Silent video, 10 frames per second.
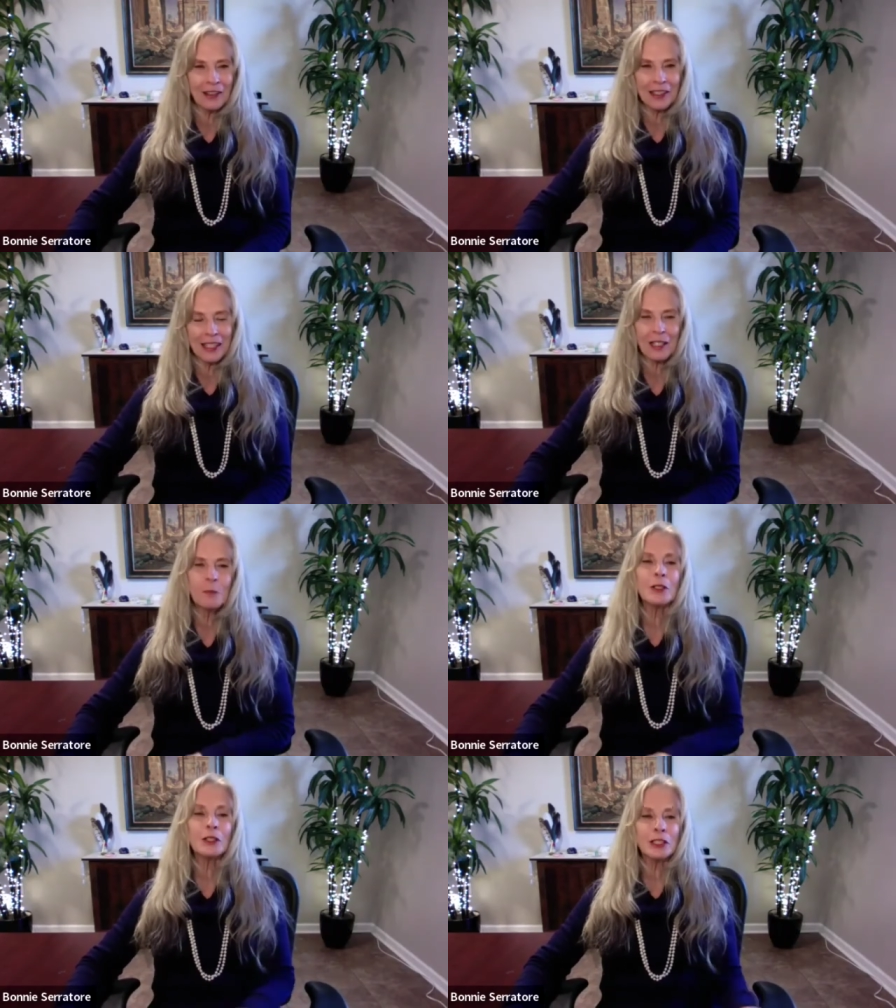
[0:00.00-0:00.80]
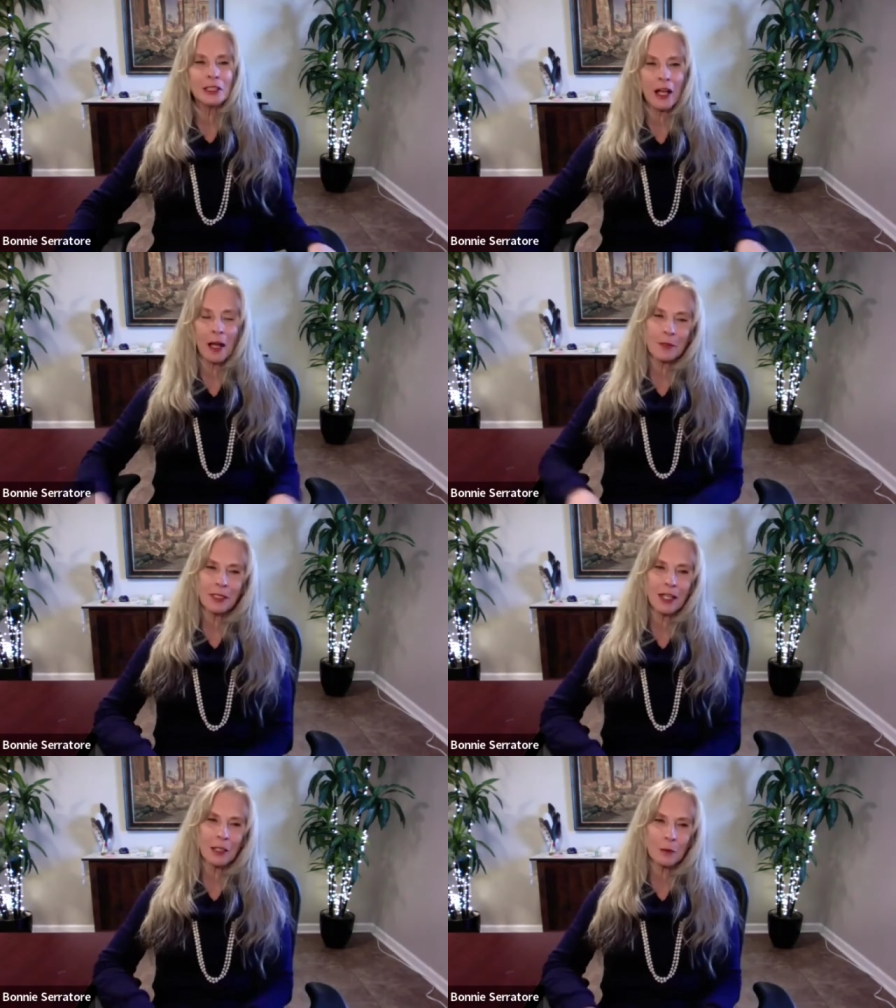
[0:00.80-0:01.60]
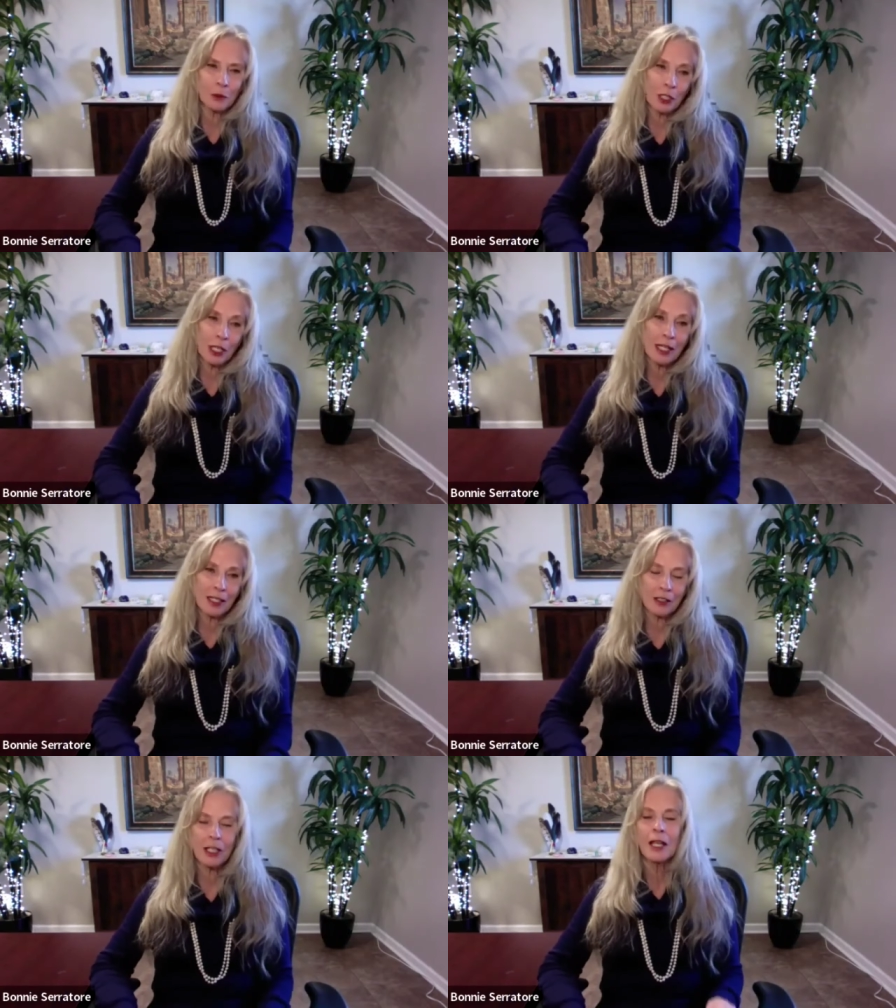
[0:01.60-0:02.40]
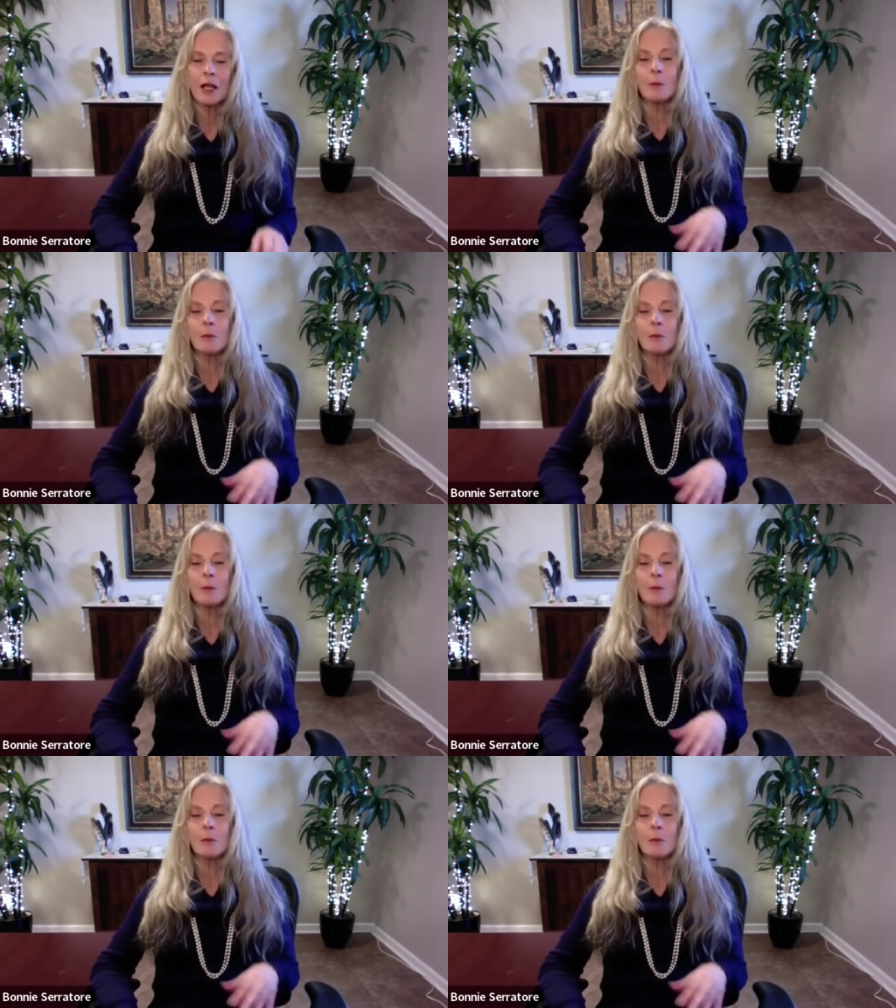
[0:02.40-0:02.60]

You can say it 1,000,000 times and nothing will change,